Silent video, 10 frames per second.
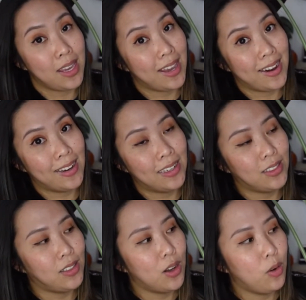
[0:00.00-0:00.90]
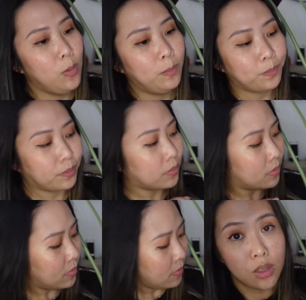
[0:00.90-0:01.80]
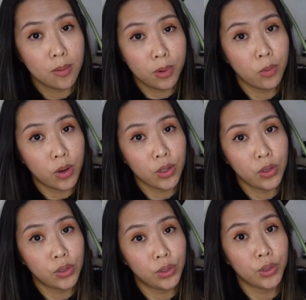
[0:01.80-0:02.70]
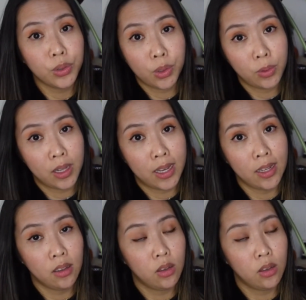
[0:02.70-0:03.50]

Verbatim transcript: care so Number one, use your grow light.